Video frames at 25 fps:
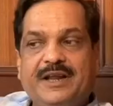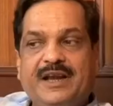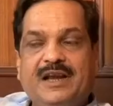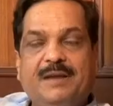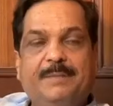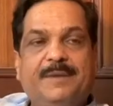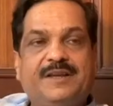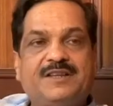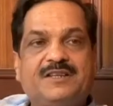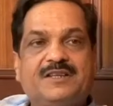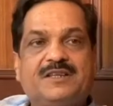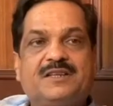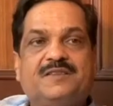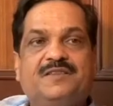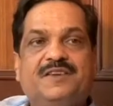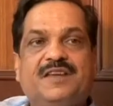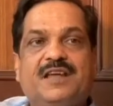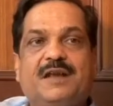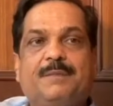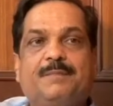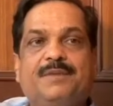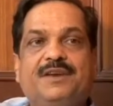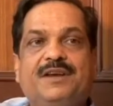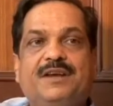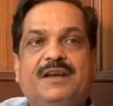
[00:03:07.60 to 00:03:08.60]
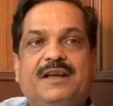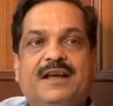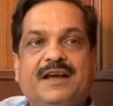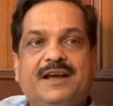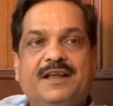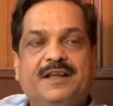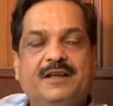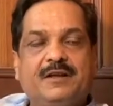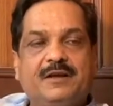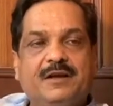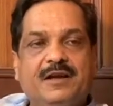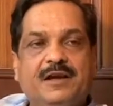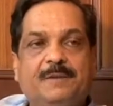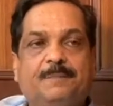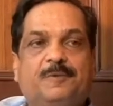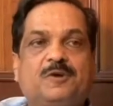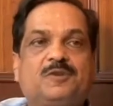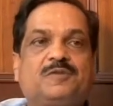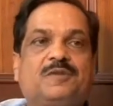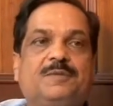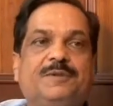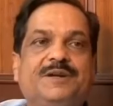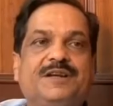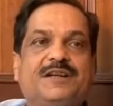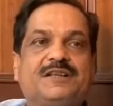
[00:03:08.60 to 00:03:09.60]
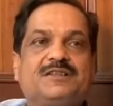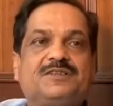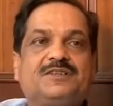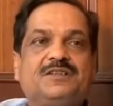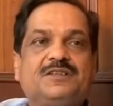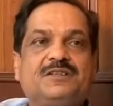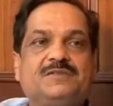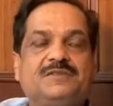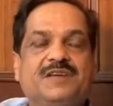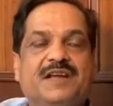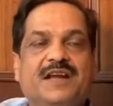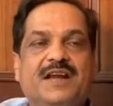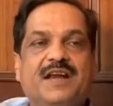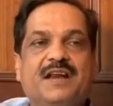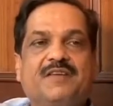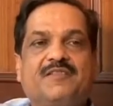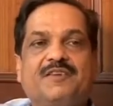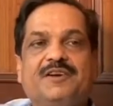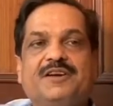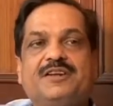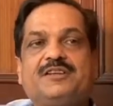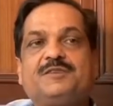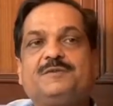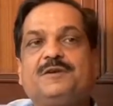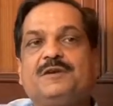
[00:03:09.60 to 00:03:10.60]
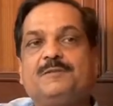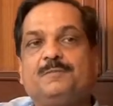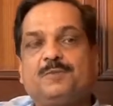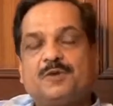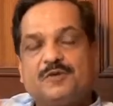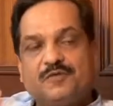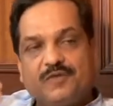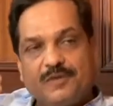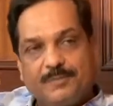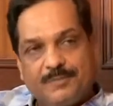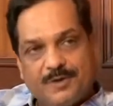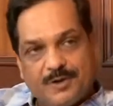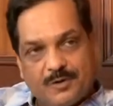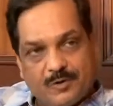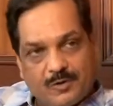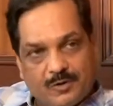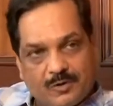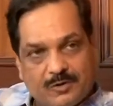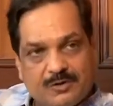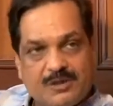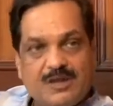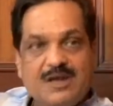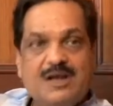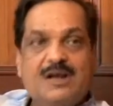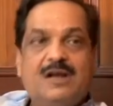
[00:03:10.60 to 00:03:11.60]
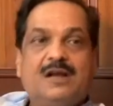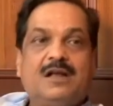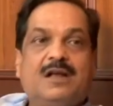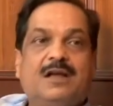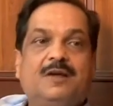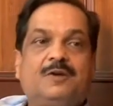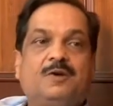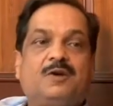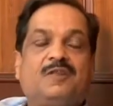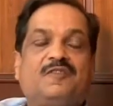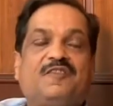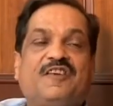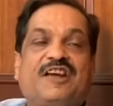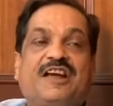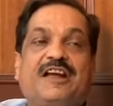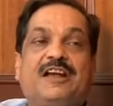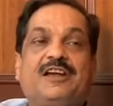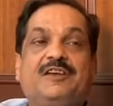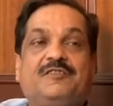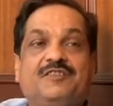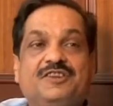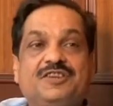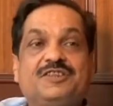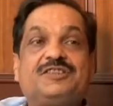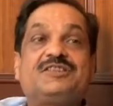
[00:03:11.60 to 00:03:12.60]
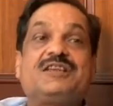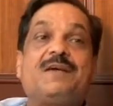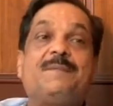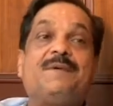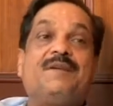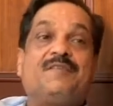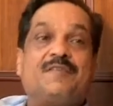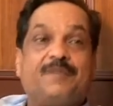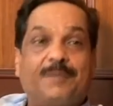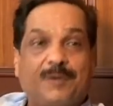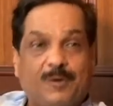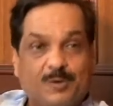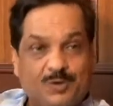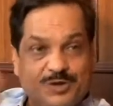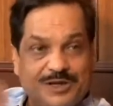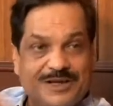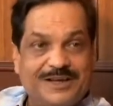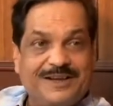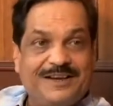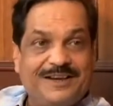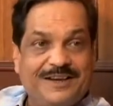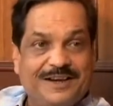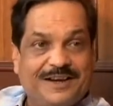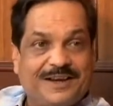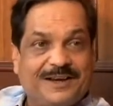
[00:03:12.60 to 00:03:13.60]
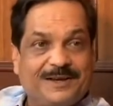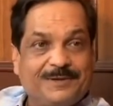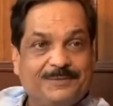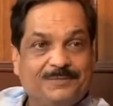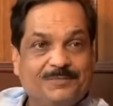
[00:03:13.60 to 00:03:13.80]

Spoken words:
daily basis, we are being getting inputs from industries, we are getting industry input from the, faculty which is coming from outside India.